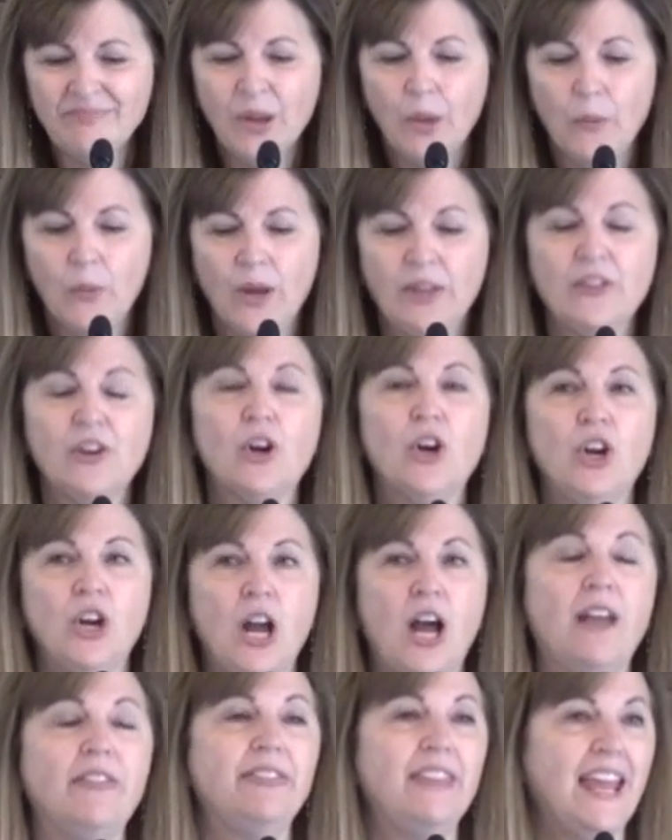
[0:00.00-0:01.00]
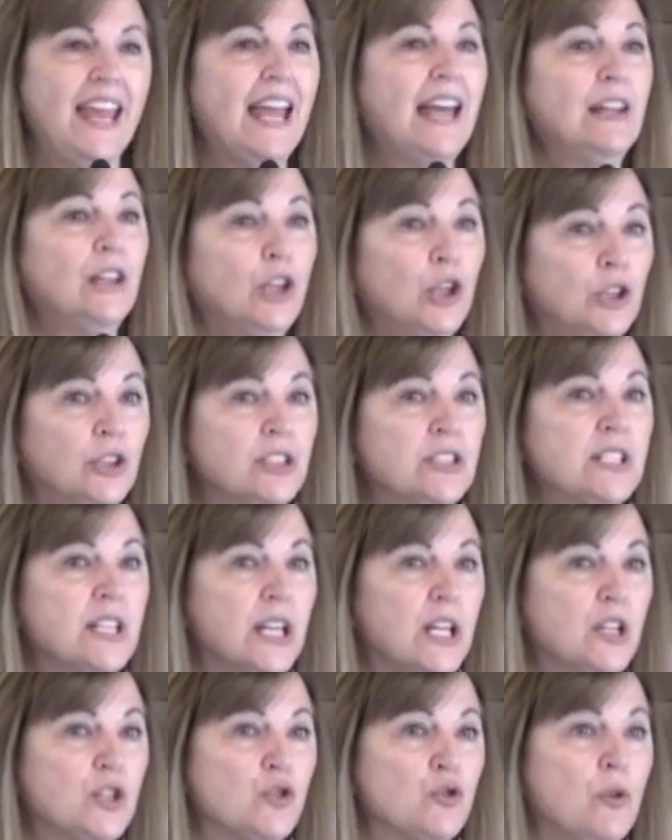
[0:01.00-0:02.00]
whether or not they had learned to
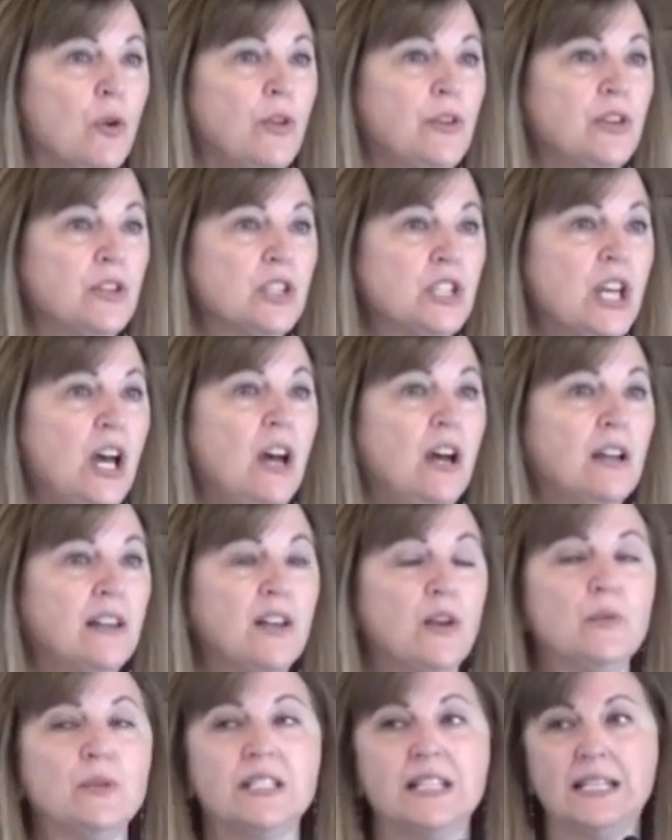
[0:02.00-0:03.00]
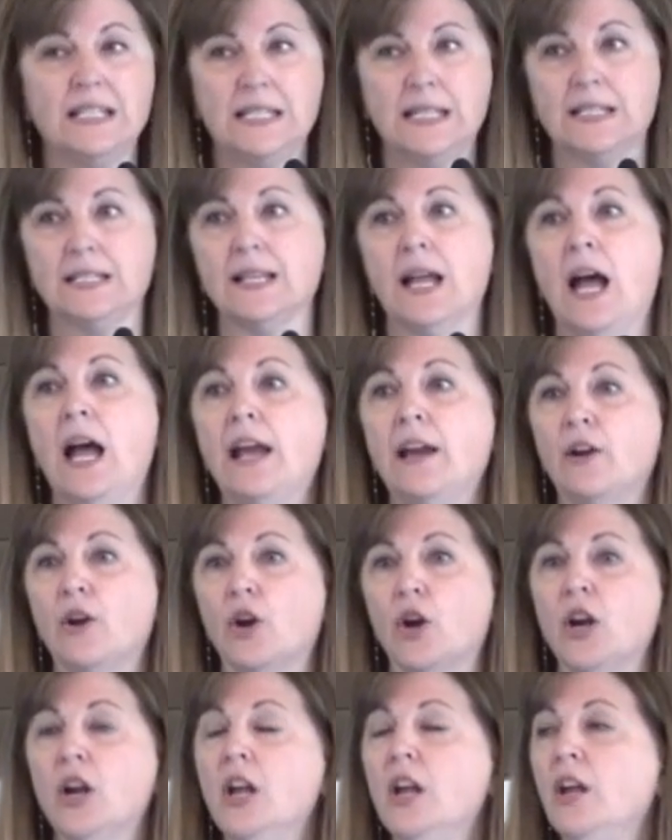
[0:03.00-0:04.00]
control their tongue. There was a
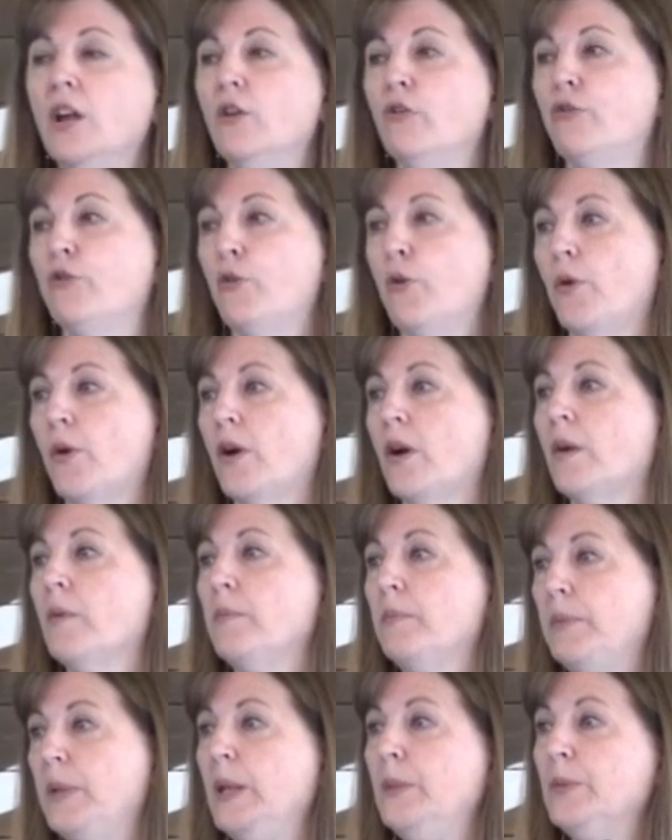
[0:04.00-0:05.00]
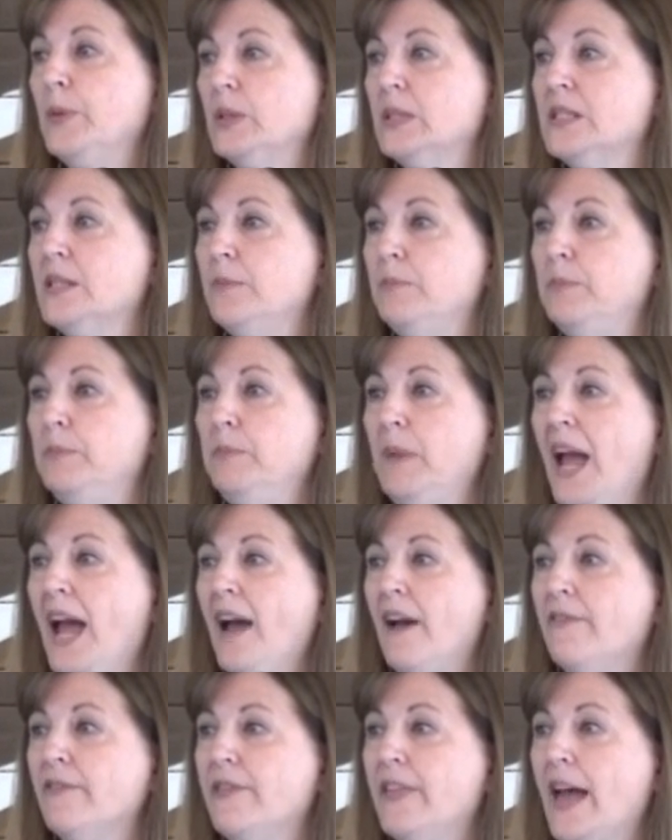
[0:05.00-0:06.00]
desire for people to
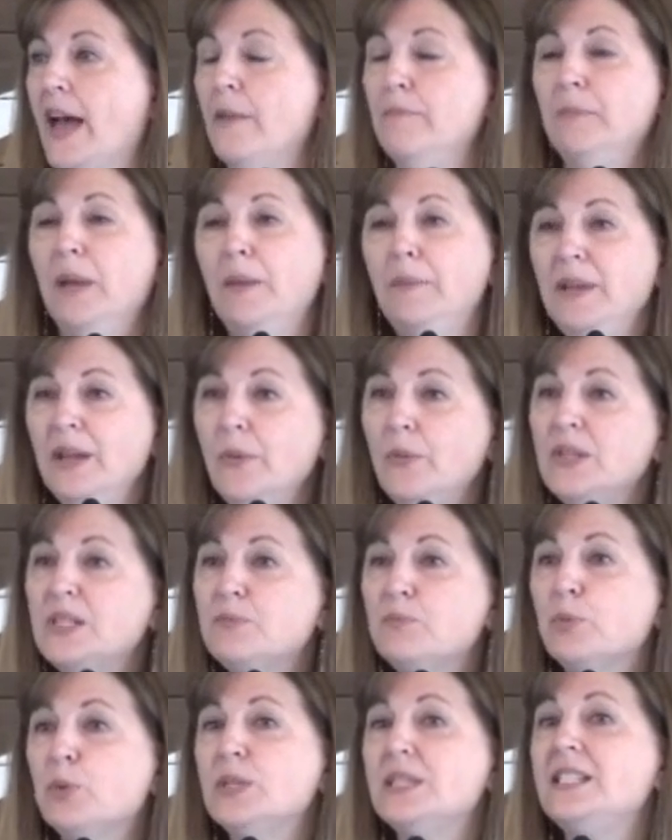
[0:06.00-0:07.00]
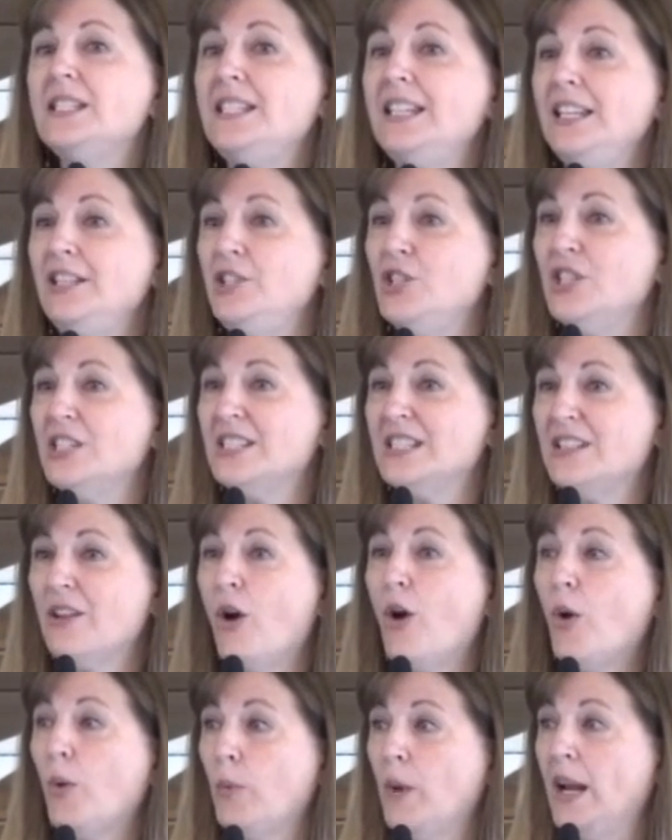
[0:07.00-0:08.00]
have that. Maybe it was prestigious
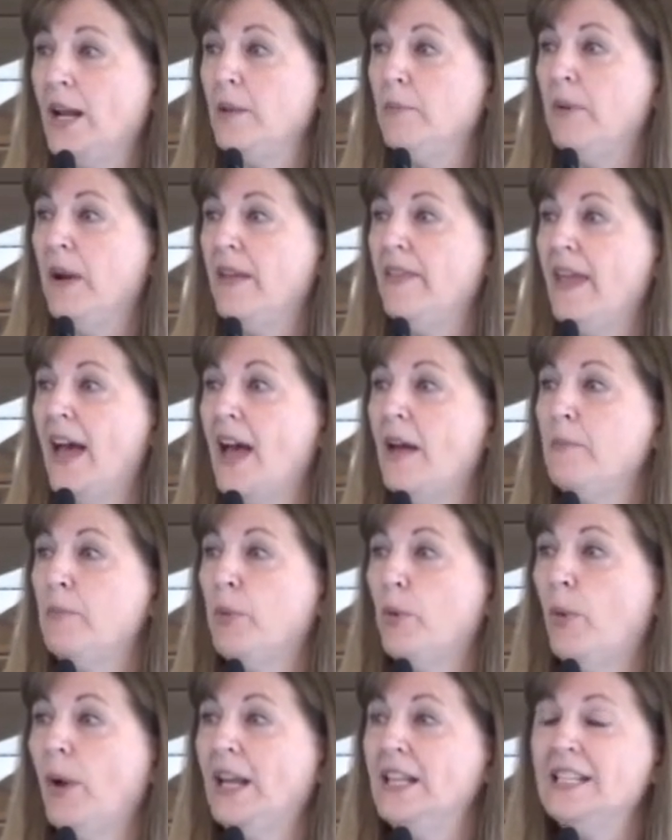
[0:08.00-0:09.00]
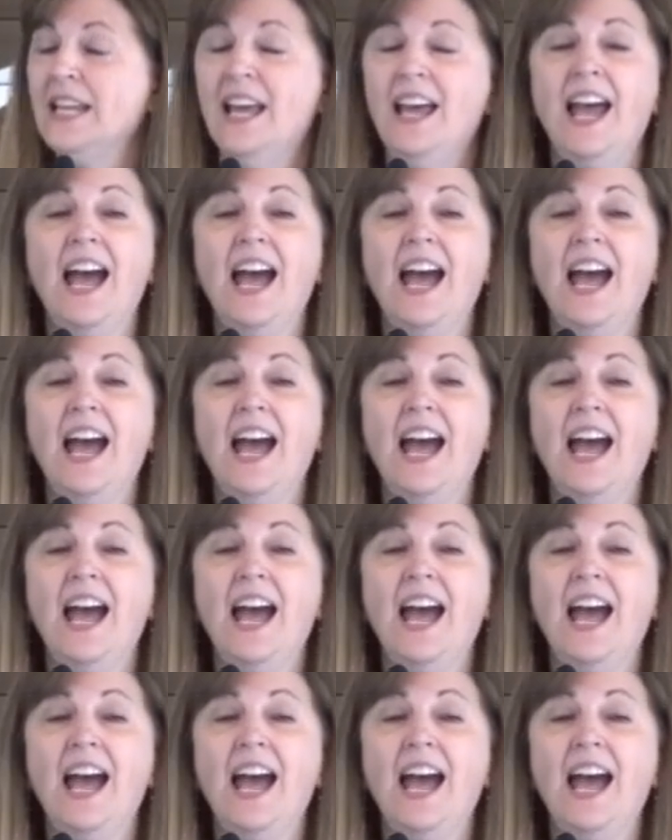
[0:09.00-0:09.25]
already by that point.